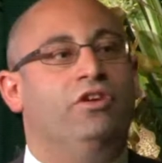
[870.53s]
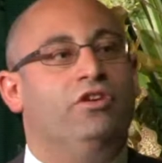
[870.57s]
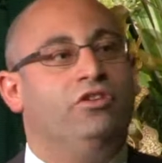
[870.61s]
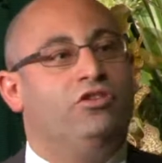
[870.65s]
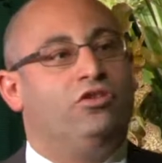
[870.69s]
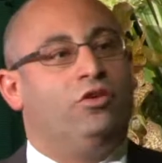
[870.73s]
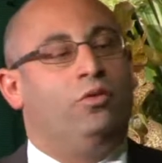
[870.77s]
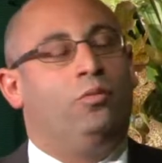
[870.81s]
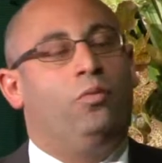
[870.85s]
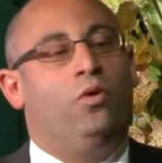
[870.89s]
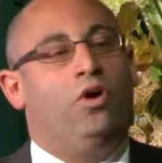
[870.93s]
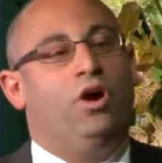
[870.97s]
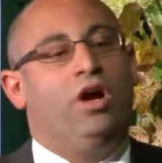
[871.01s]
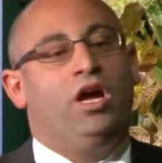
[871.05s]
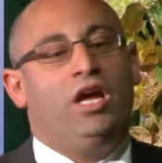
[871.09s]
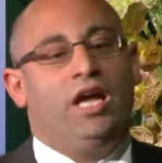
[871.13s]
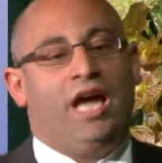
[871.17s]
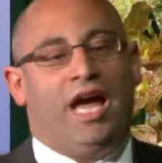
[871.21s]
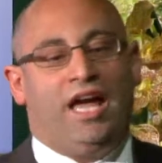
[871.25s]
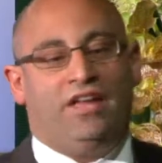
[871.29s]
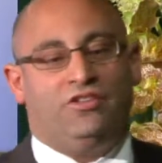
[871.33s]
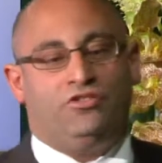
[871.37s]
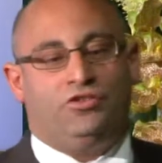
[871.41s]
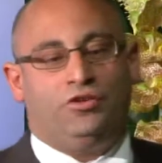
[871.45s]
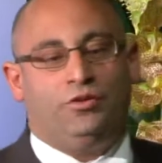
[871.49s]
So what
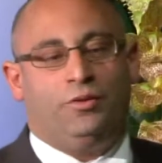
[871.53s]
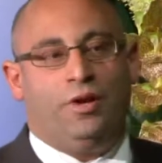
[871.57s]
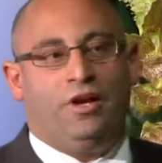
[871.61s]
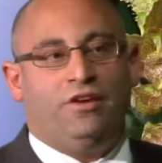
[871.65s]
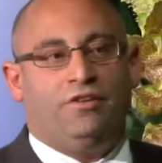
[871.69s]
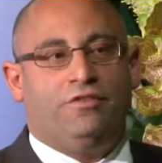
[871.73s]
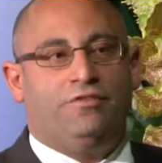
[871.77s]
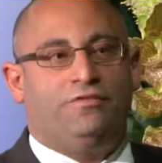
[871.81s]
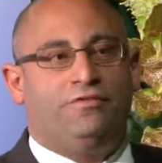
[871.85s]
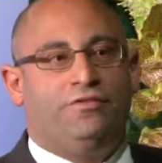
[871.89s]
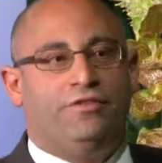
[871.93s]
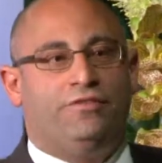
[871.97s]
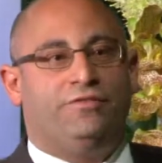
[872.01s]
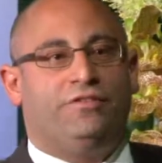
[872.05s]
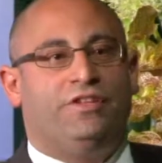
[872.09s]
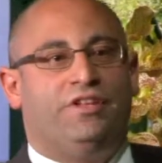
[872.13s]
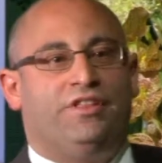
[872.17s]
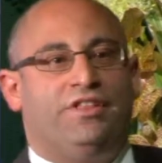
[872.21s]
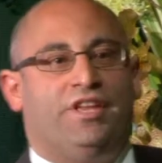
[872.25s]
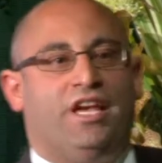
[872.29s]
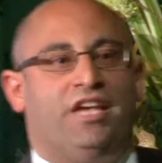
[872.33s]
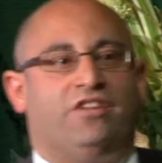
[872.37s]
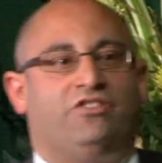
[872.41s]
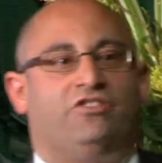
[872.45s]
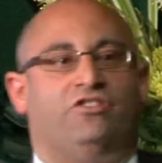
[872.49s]
a
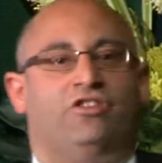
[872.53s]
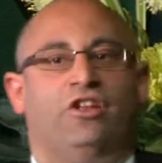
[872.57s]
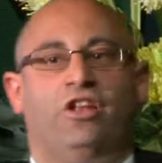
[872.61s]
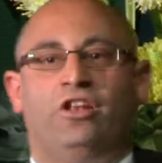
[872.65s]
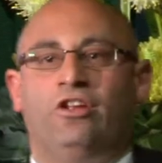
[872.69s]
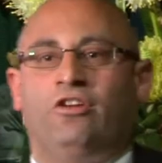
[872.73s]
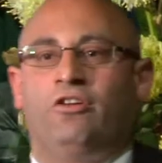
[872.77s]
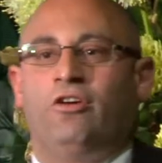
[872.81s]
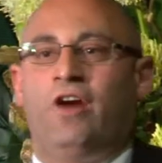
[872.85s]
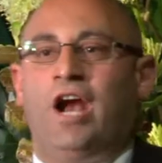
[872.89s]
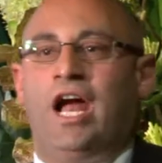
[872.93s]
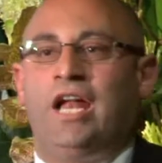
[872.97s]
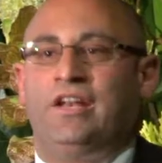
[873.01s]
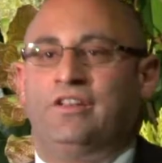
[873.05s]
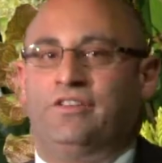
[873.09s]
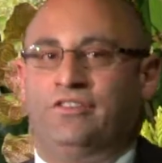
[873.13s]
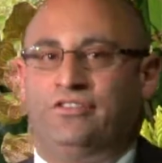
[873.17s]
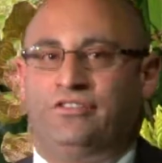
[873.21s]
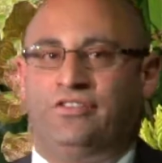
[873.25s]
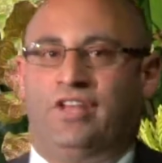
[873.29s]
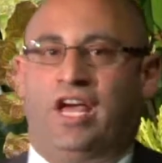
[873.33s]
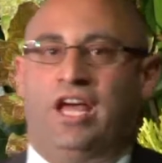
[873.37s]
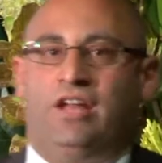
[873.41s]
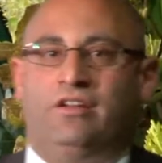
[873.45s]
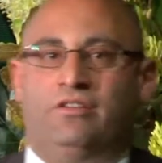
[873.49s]
$250,000 grant
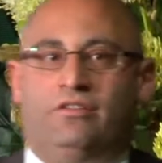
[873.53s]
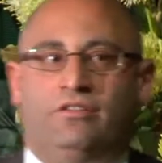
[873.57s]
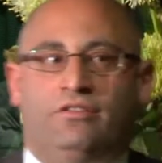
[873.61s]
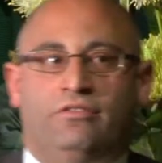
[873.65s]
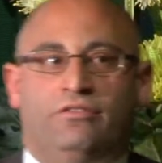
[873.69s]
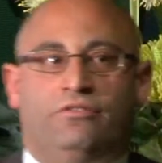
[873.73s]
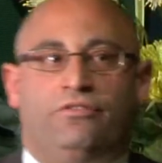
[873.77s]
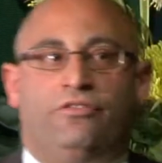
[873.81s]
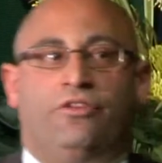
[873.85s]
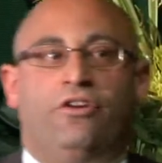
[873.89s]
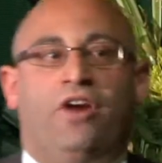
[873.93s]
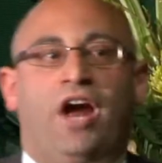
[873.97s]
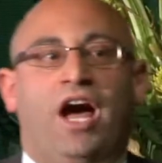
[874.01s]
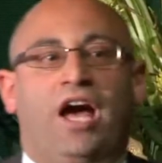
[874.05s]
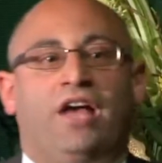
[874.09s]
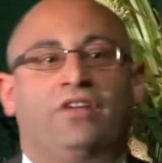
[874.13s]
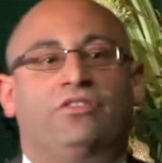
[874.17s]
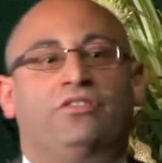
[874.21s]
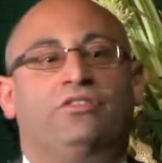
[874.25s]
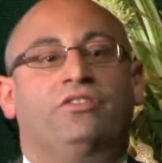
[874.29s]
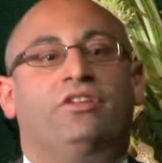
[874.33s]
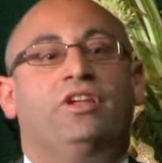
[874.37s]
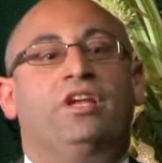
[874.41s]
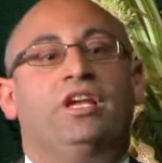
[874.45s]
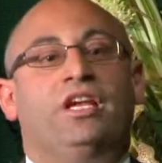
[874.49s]
has done for
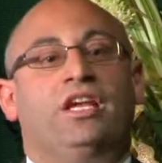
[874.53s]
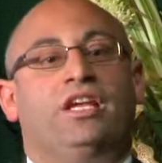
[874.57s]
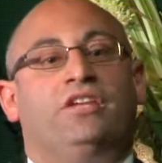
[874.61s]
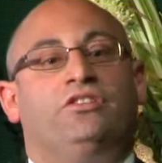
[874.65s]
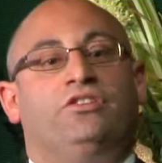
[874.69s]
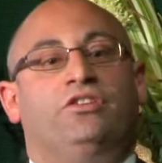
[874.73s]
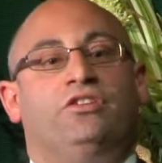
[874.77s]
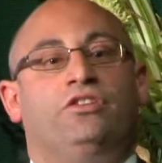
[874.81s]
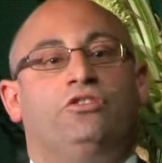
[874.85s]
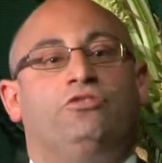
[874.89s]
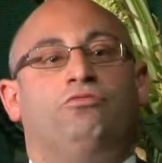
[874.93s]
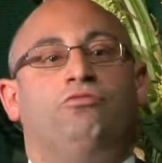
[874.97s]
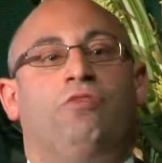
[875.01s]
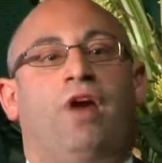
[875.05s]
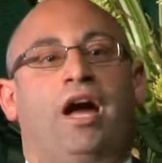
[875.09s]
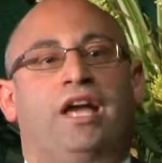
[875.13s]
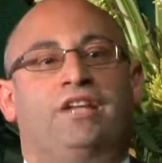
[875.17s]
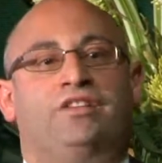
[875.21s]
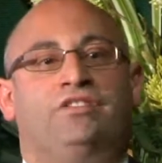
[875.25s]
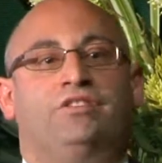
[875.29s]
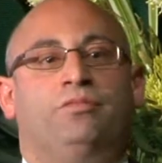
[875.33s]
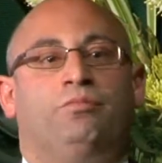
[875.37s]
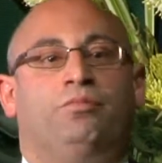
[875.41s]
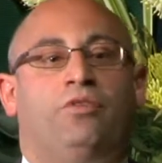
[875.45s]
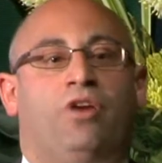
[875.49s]
us is that it's
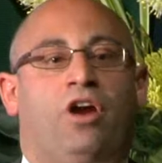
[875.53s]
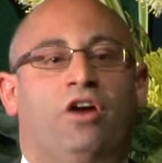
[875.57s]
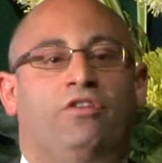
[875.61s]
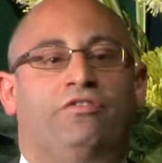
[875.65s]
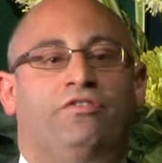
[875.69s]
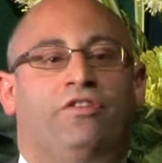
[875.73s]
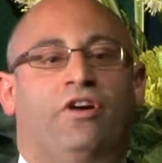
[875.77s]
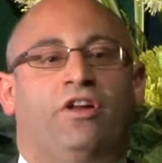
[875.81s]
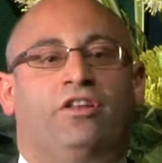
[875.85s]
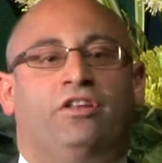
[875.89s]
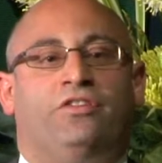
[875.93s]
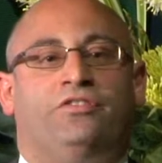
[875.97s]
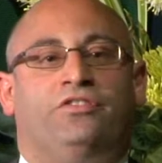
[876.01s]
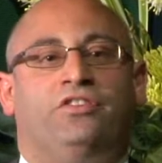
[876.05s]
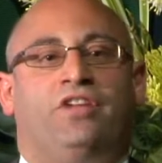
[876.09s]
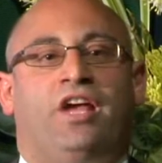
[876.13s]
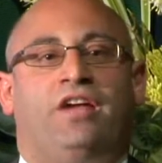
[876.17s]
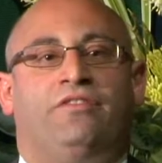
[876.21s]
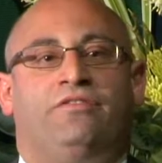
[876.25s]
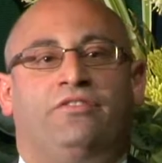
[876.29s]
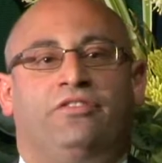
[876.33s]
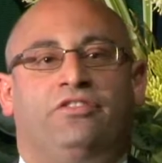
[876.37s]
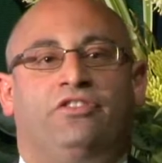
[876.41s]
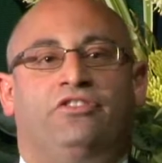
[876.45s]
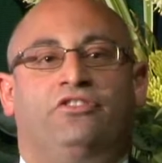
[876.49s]
raised the profile of
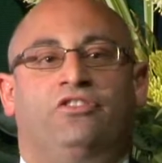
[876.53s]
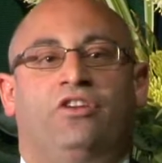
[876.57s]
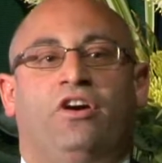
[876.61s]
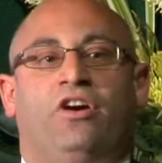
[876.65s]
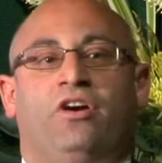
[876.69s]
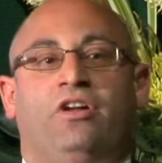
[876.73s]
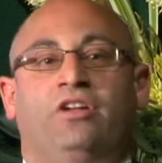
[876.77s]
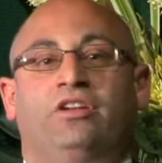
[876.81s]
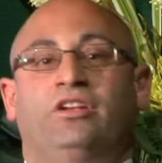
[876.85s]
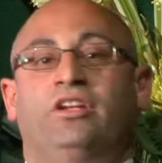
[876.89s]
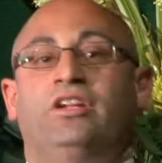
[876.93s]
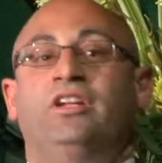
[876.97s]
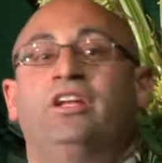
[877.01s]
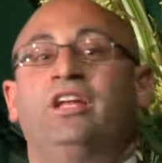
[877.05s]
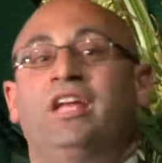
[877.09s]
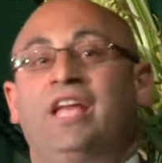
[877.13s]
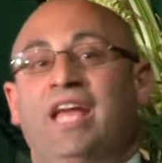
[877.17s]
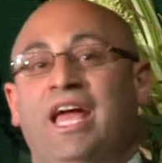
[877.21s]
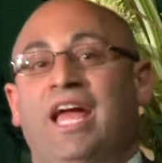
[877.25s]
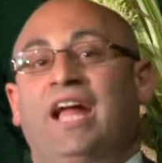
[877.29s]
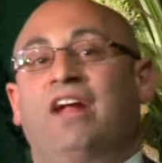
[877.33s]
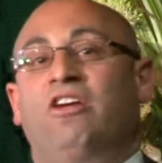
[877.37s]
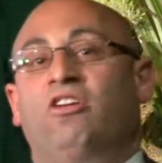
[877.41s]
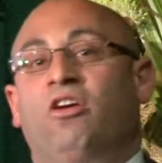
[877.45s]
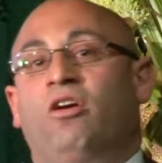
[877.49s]
safer design
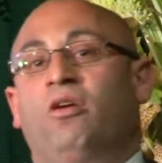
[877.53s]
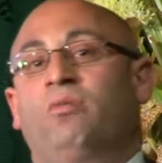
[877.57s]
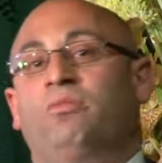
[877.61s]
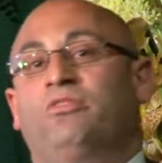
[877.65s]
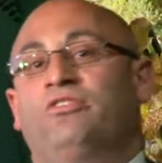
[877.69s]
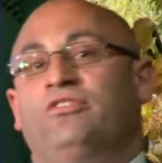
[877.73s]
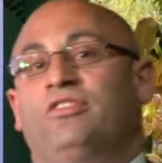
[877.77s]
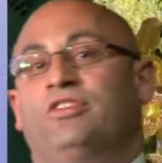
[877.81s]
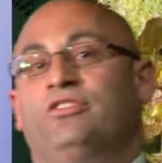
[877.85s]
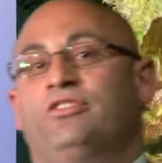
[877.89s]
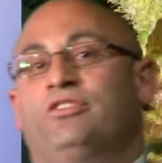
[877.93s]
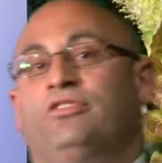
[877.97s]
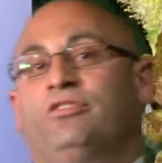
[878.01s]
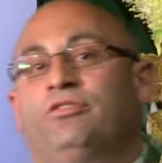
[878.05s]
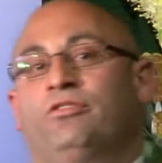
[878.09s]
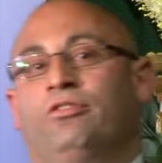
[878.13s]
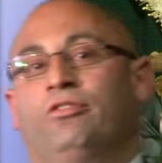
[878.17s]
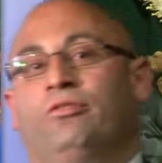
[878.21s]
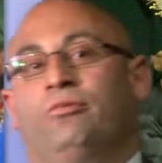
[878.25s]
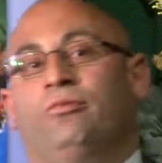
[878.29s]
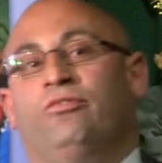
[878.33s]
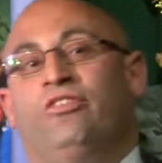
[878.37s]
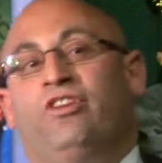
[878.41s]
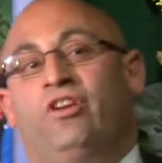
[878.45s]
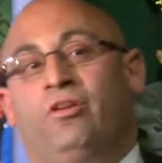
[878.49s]
and crime prevention through
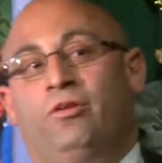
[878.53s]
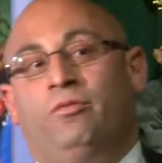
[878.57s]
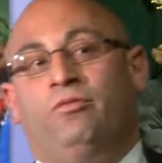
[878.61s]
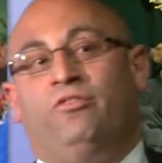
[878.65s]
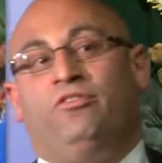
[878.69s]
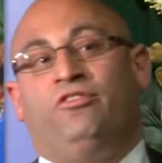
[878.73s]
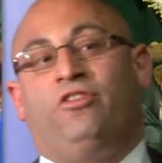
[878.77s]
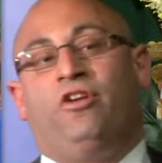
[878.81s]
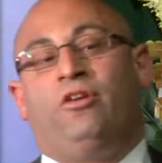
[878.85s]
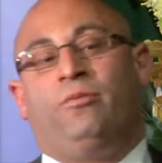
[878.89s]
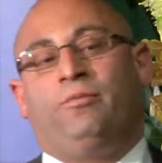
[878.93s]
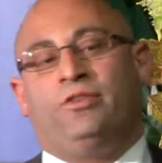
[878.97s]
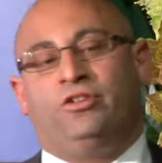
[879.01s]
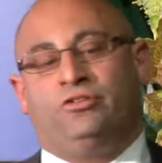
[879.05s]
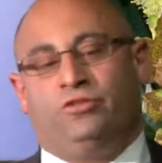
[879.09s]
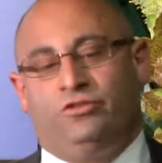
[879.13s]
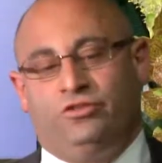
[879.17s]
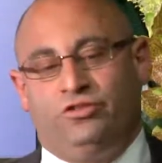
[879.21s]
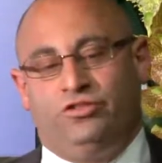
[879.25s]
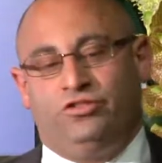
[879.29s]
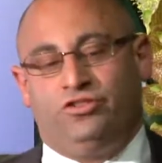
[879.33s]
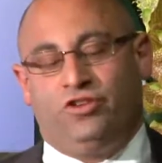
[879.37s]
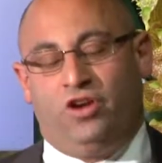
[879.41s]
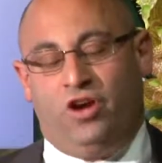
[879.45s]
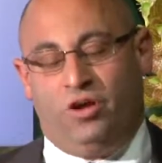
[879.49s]
environmental
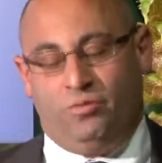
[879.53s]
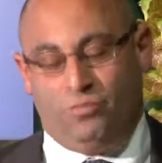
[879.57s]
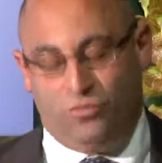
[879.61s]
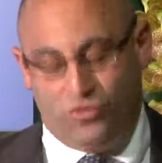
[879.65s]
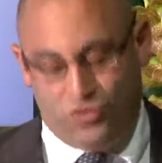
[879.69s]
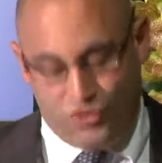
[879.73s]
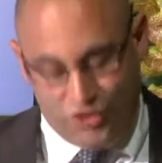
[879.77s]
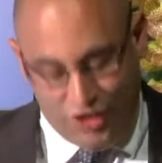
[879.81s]
design more